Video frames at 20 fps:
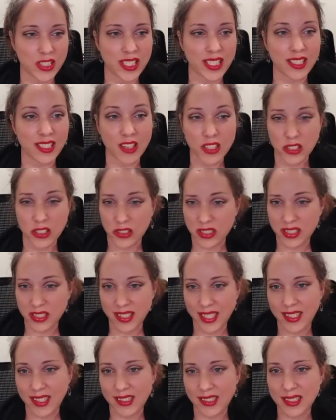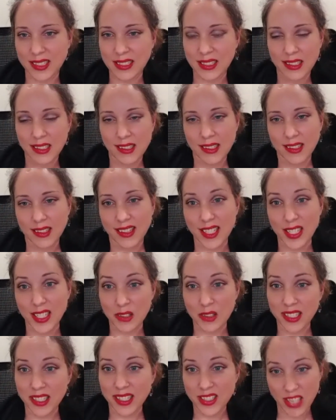and understands the
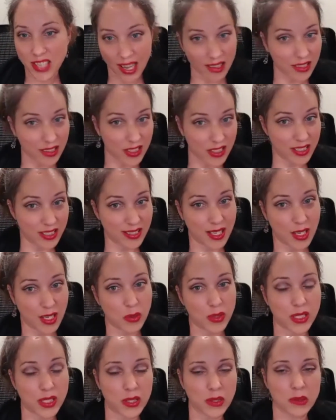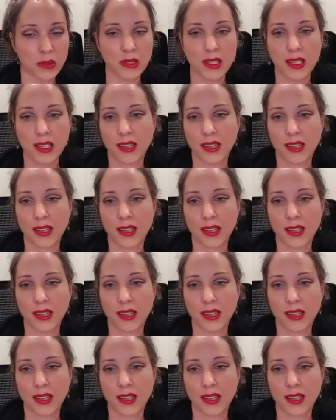unique challenges that we do.